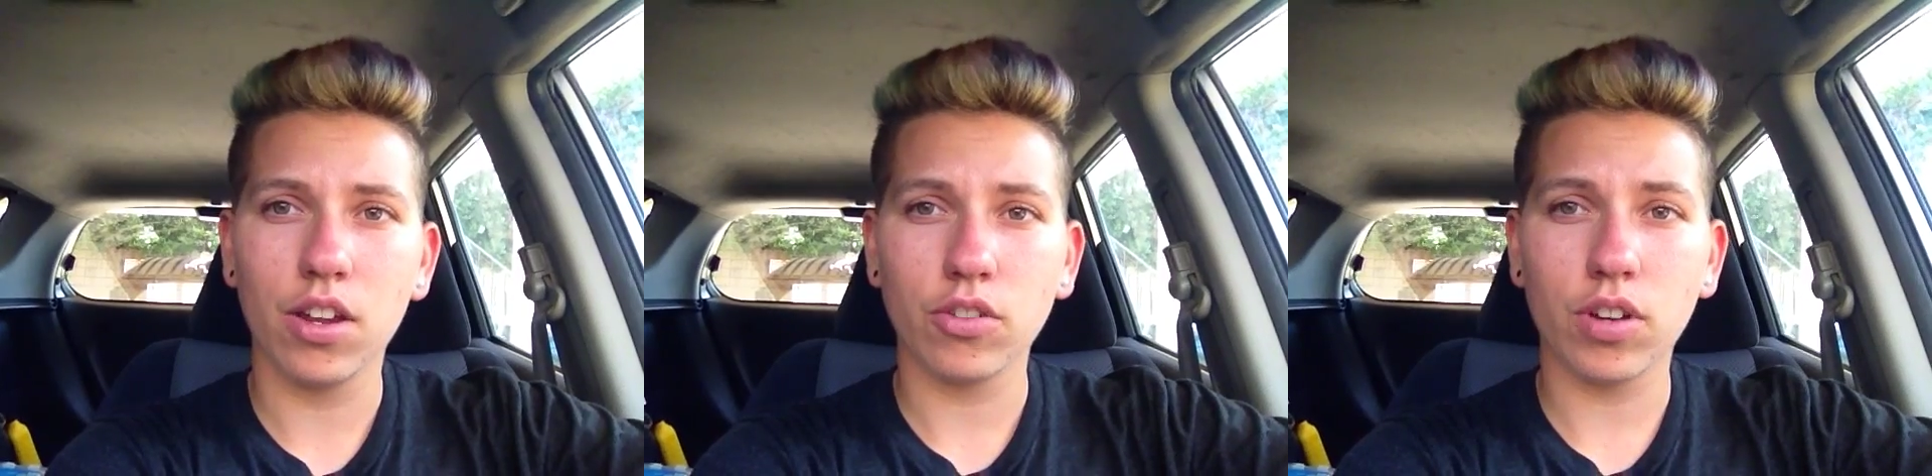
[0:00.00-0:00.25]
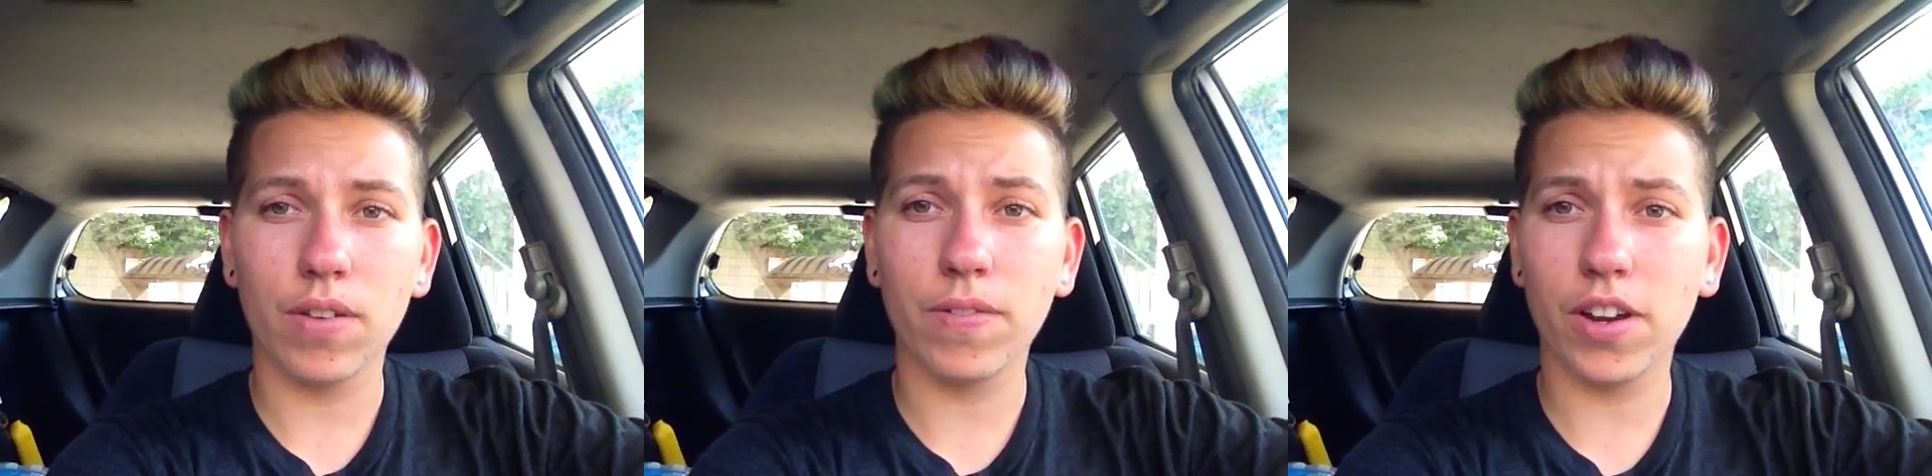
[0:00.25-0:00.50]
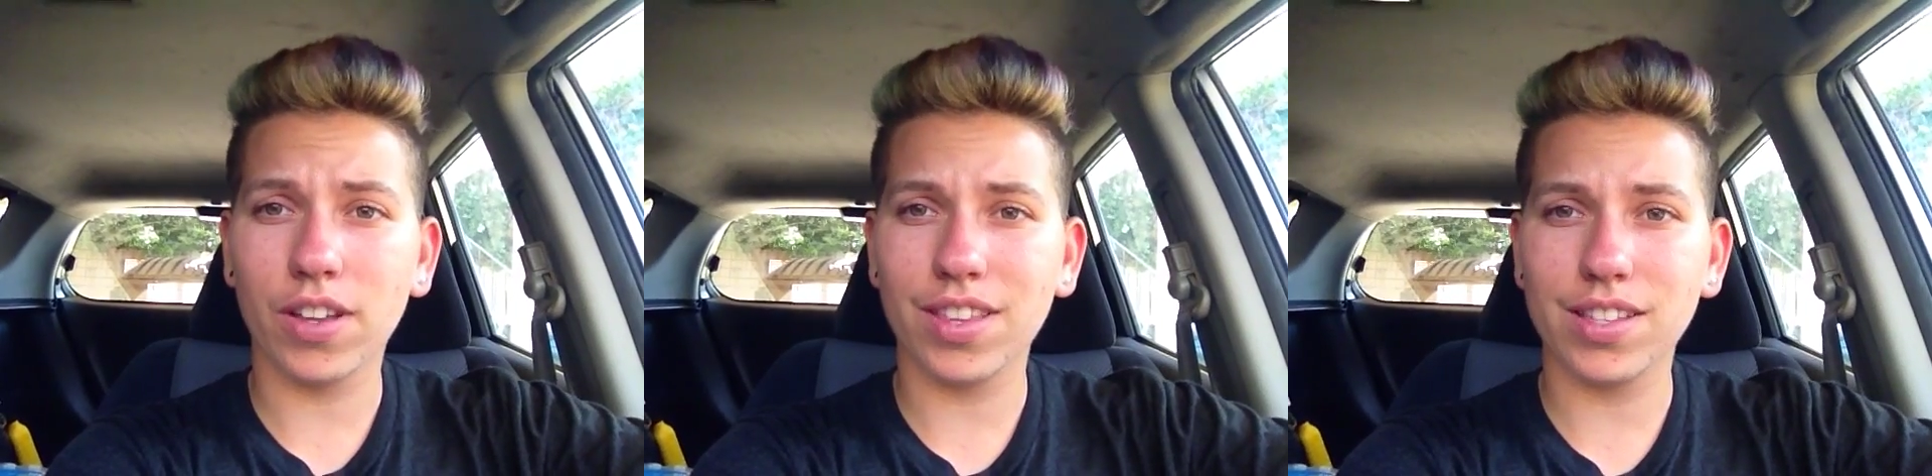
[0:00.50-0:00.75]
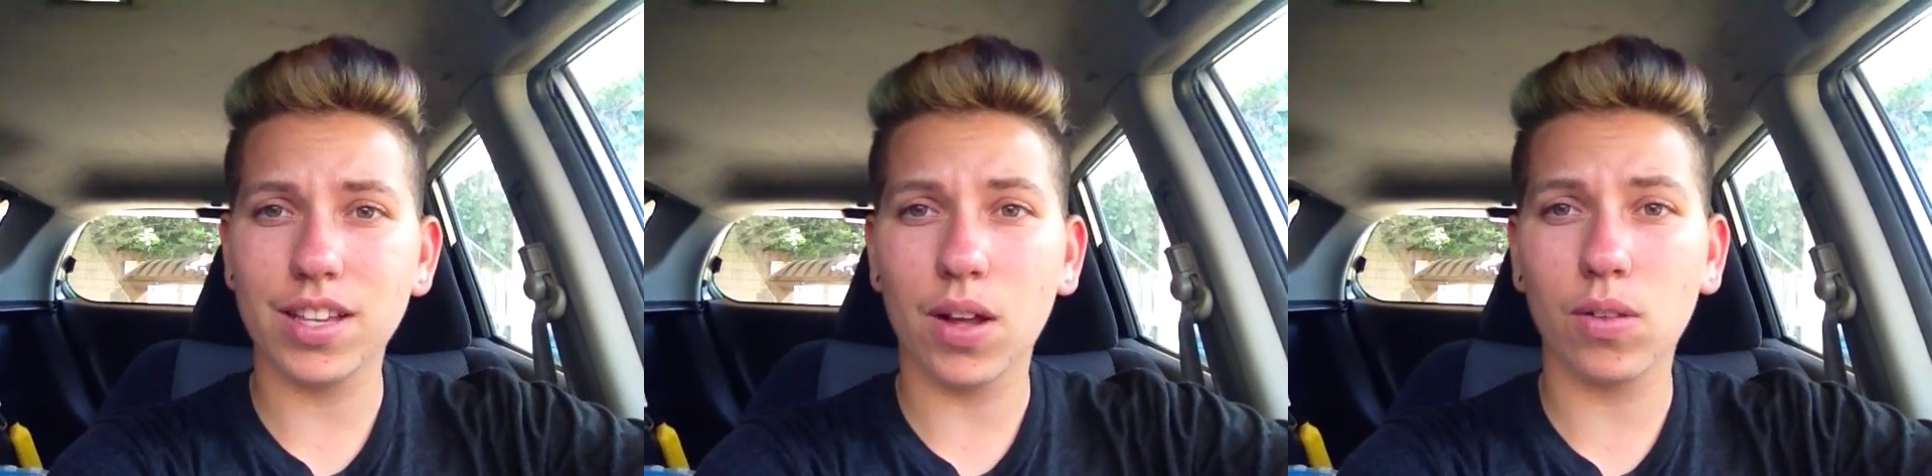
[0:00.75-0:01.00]
try to figure
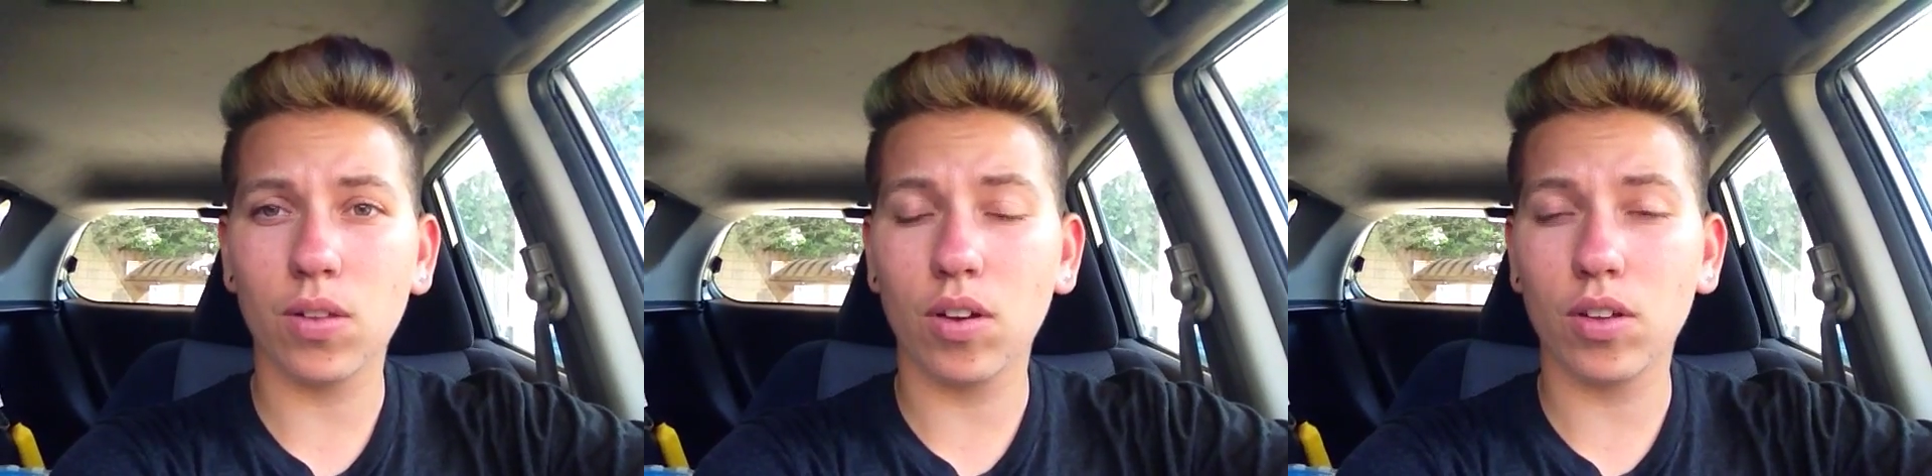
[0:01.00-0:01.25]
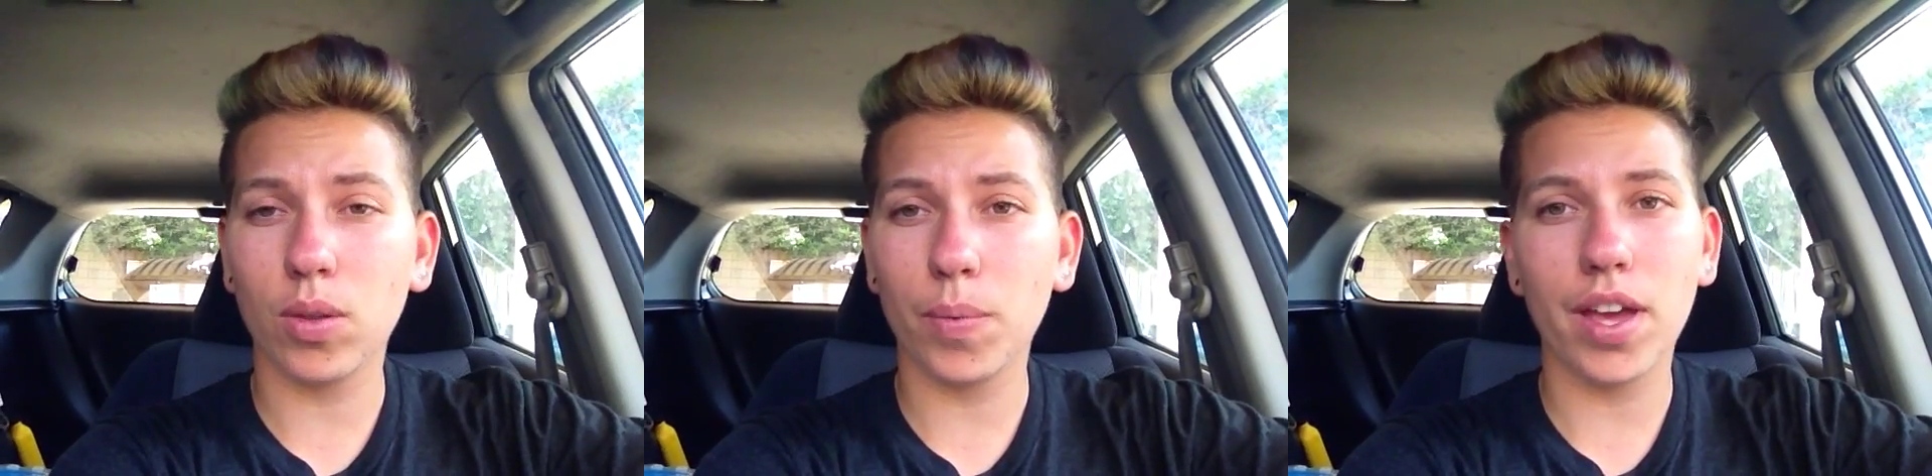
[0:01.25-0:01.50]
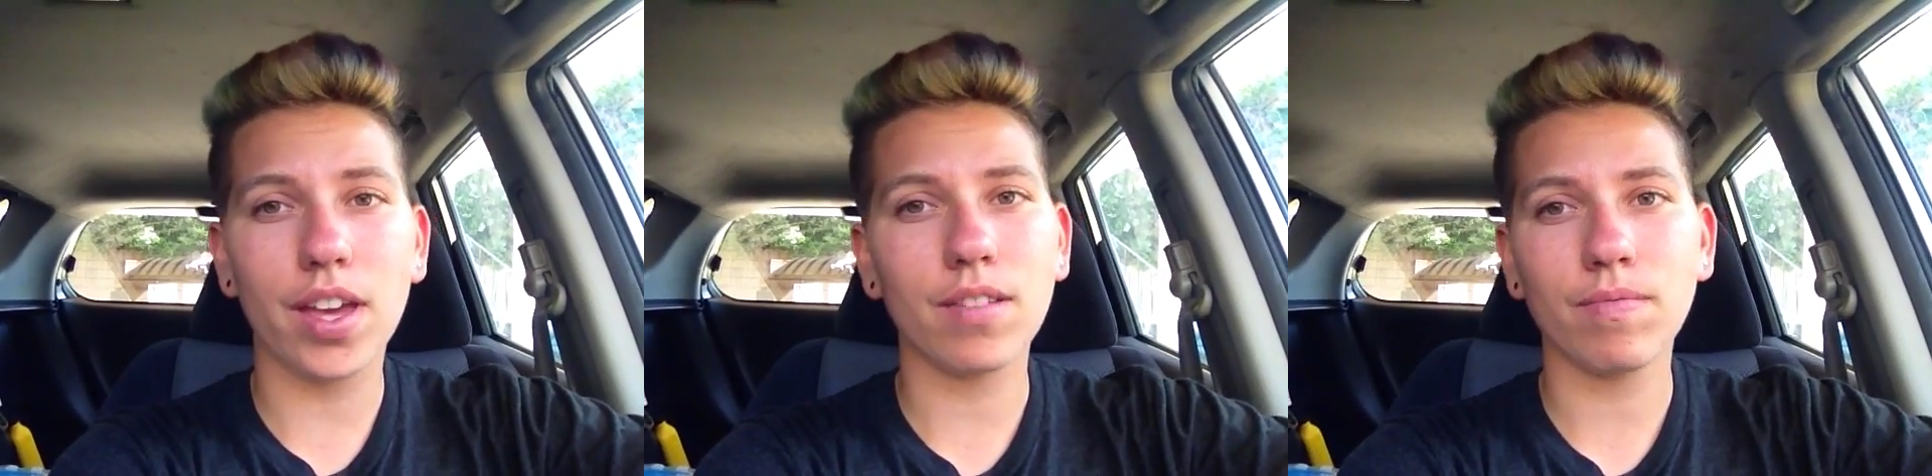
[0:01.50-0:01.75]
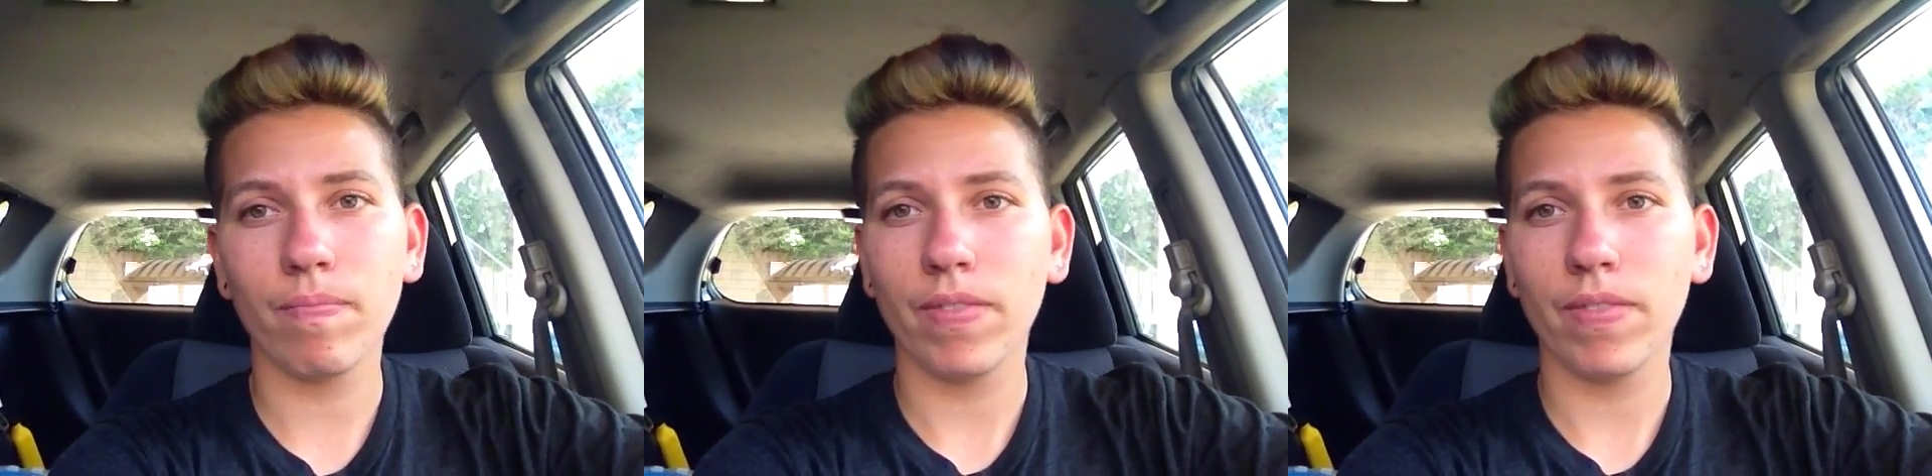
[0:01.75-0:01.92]
things out along the way,